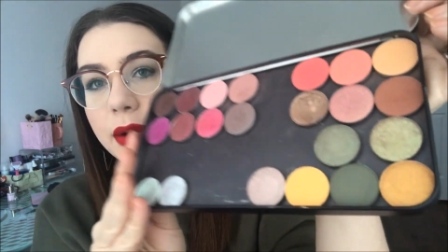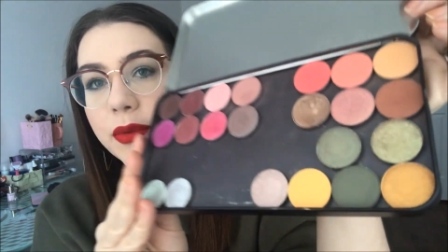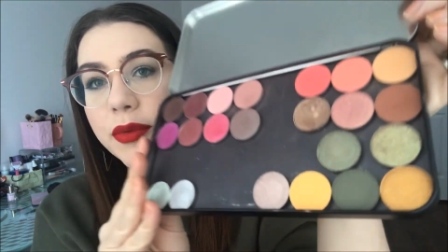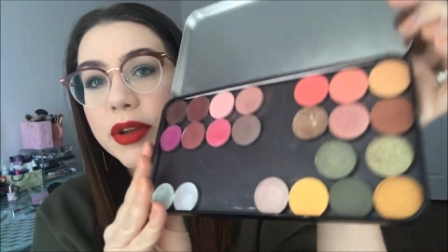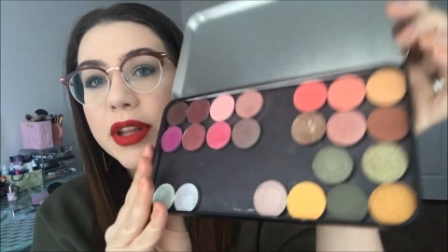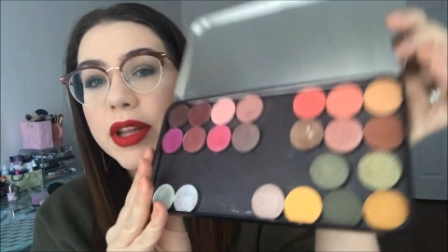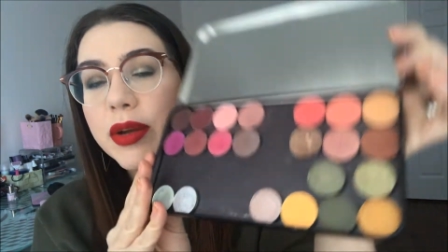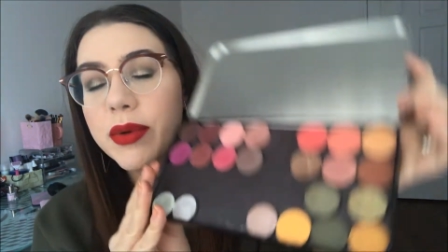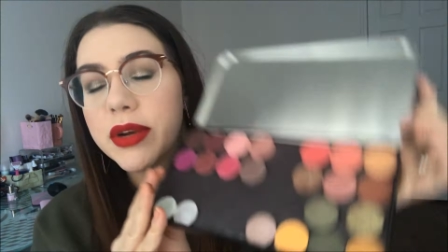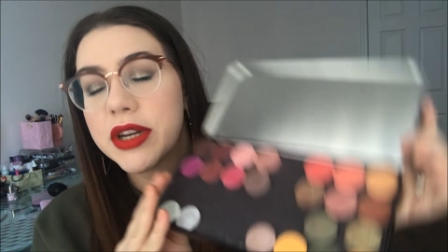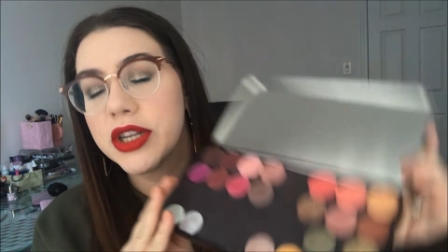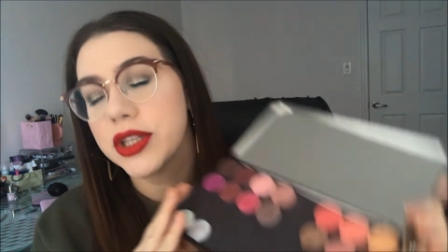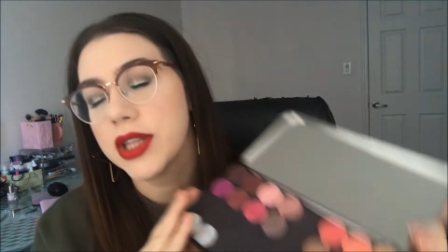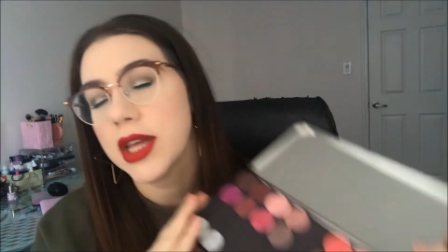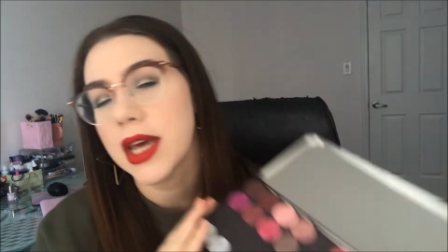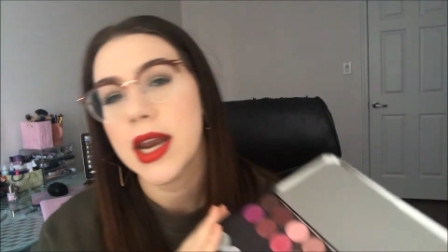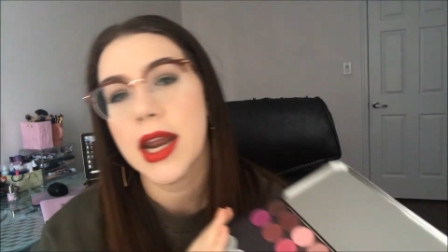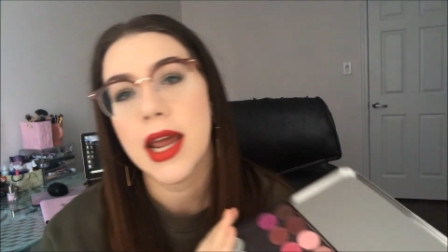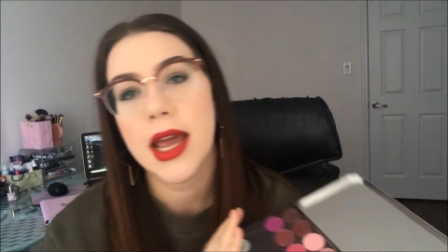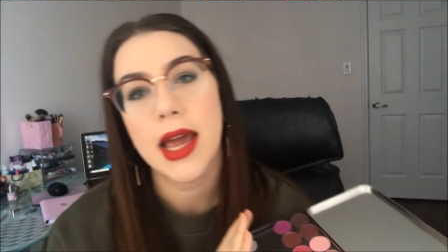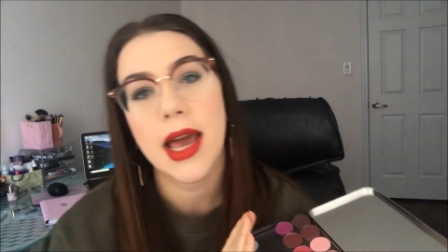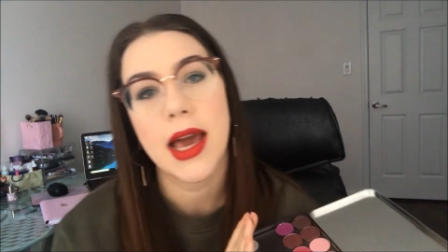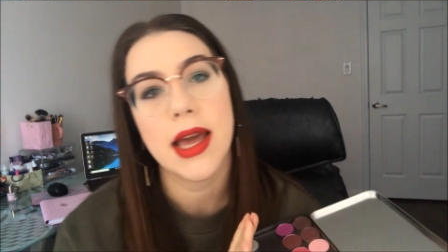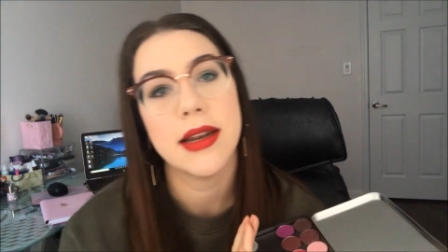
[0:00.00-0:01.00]
I really wish
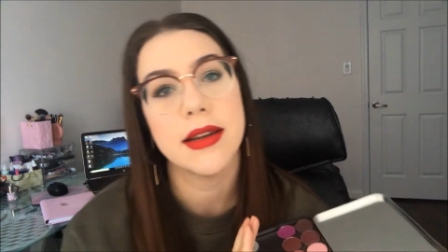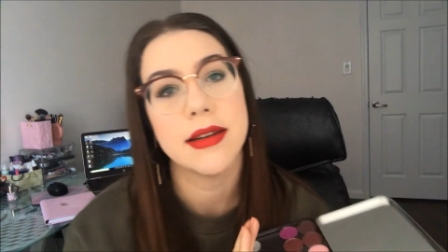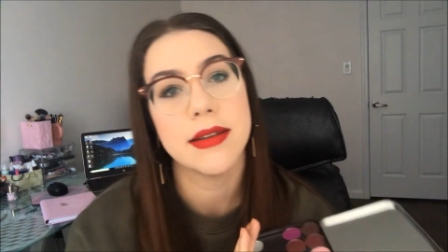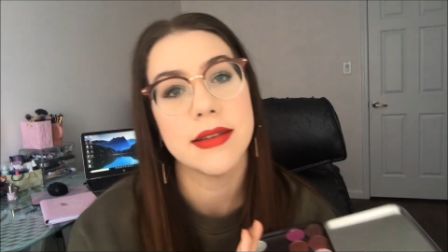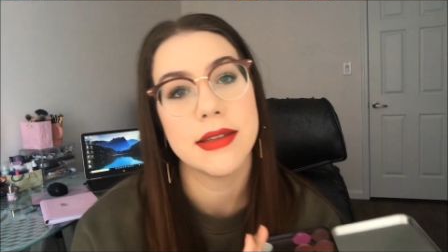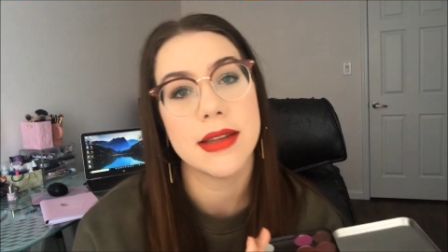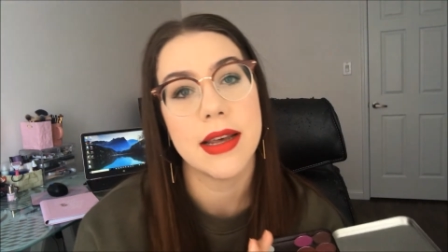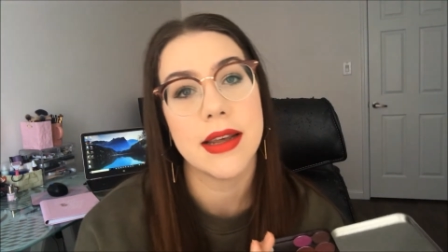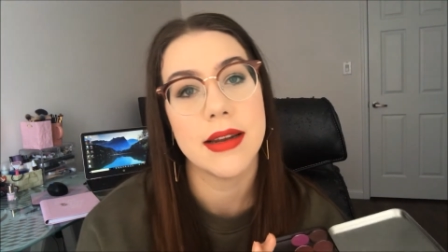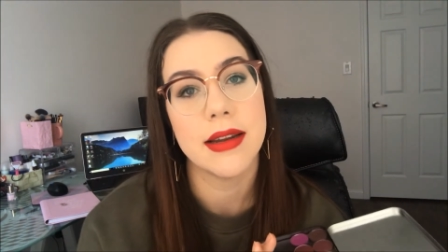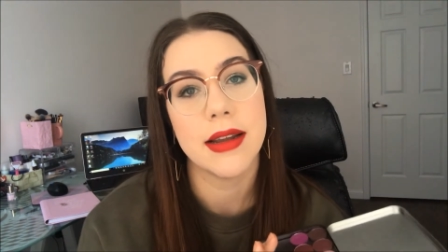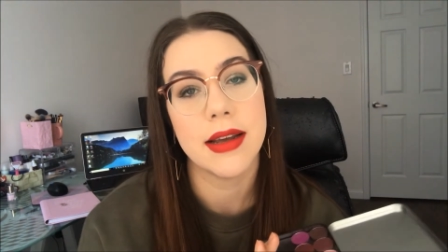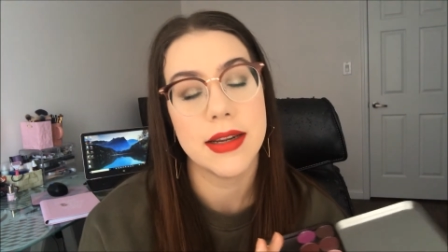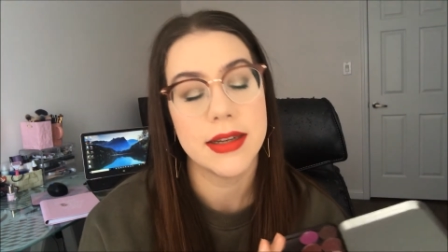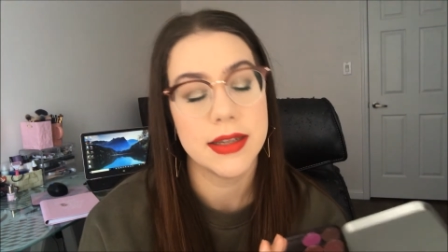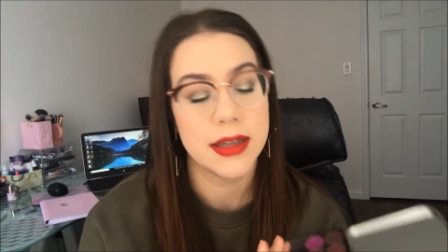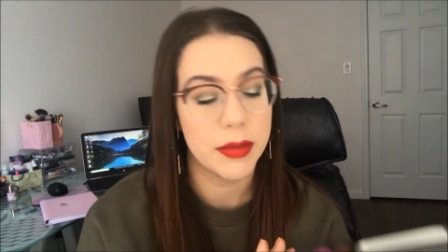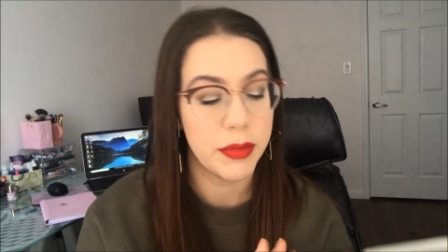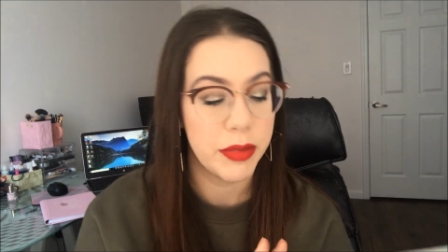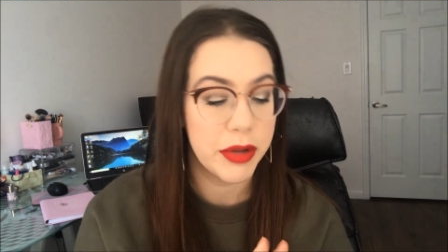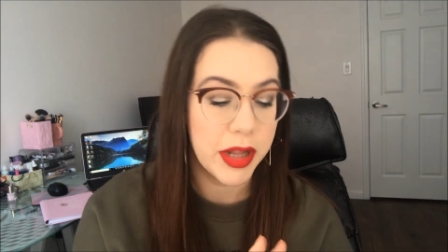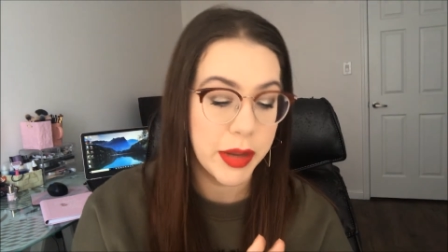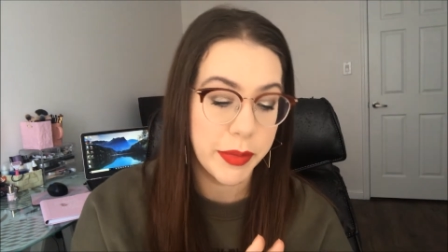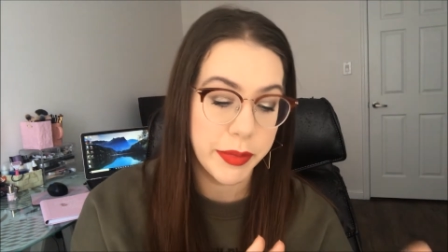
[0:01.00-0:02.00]
that I hadn't done a
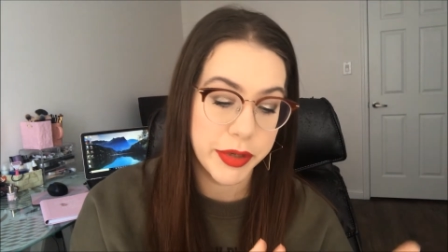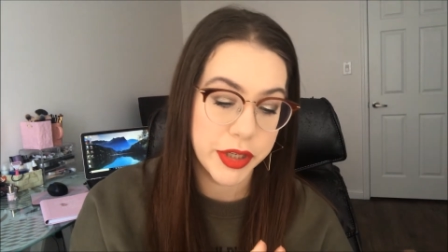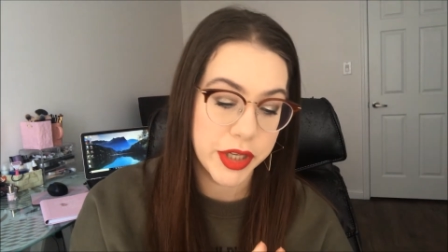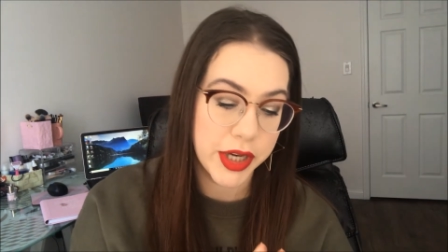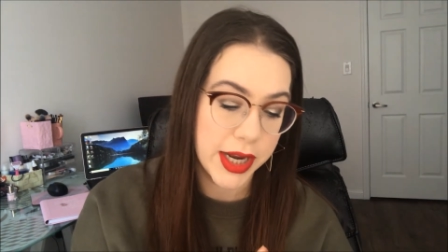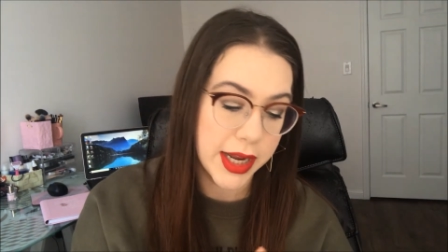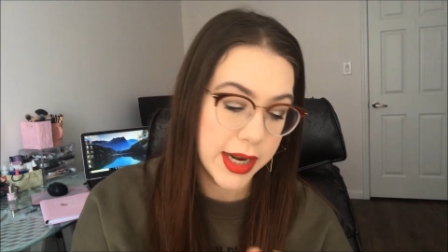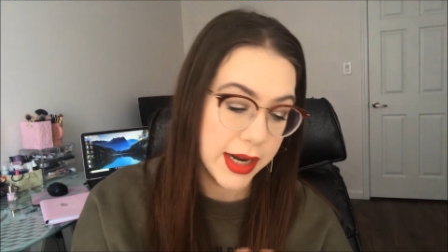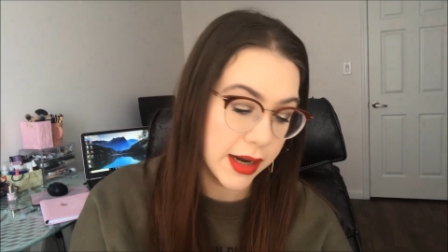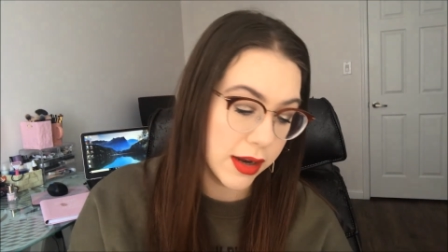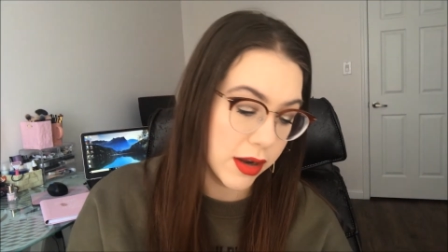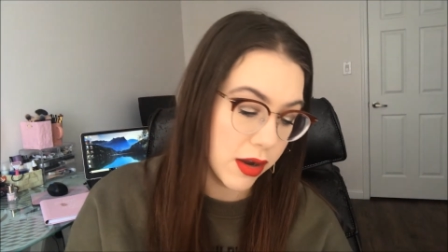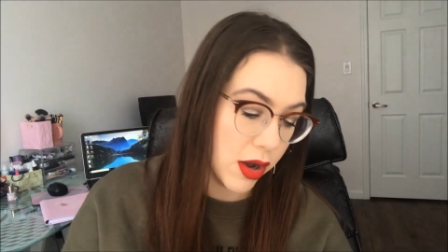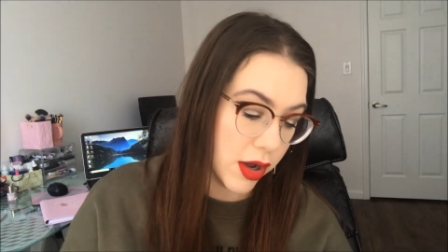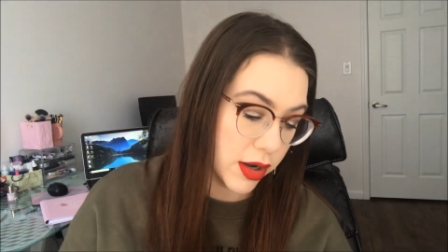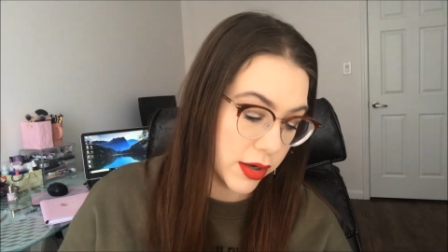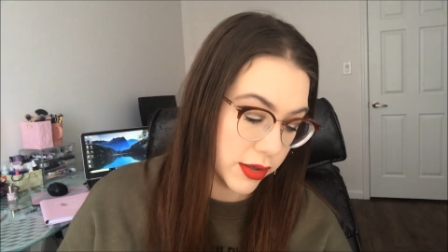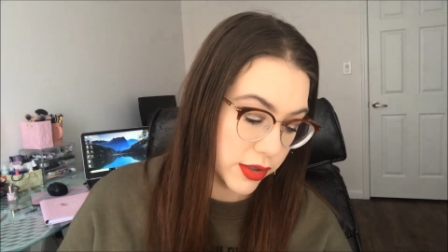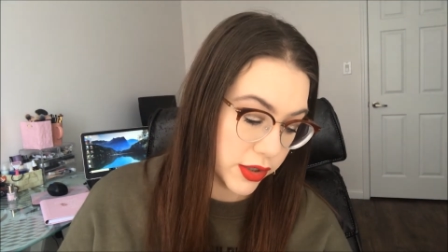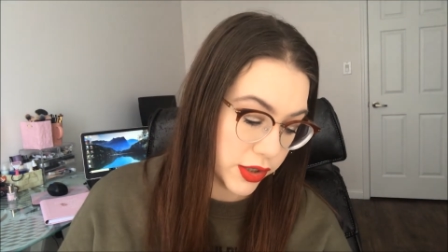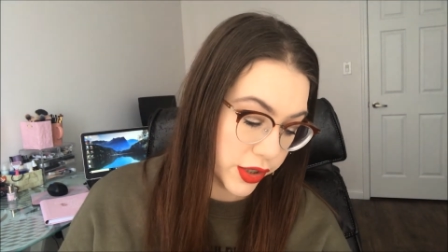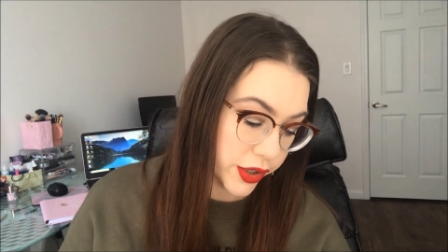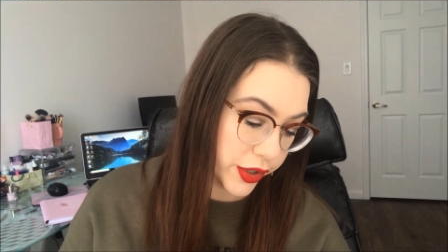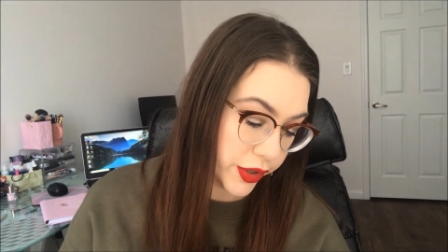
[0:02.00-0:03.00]
double up shade and
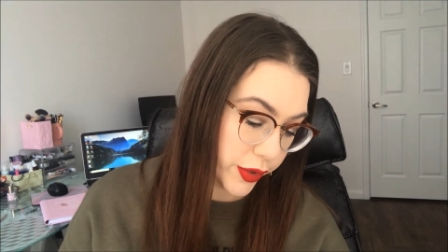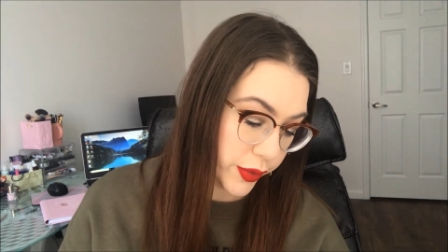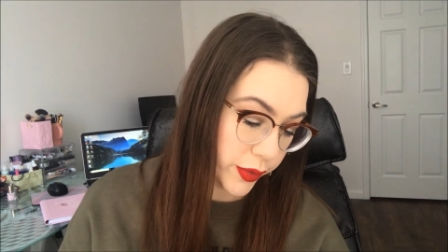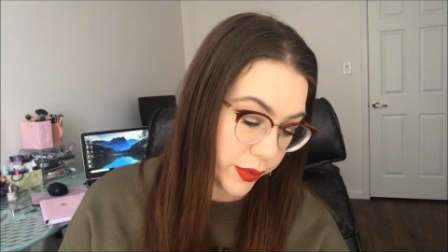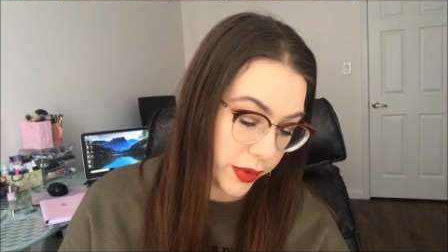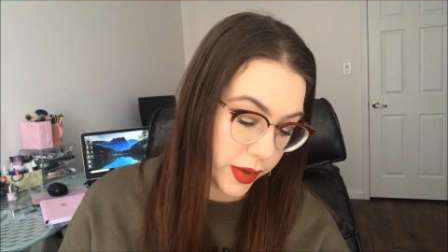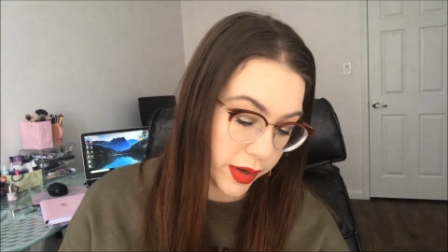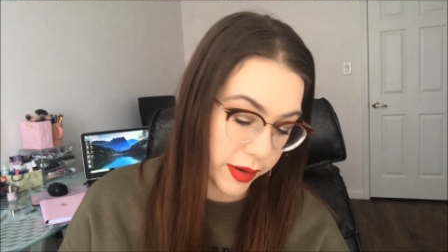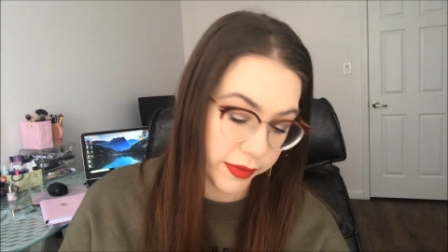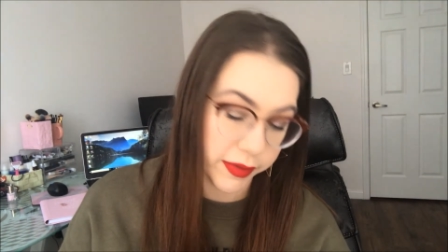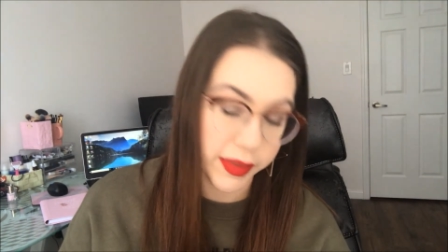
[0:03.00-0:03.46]
gotten two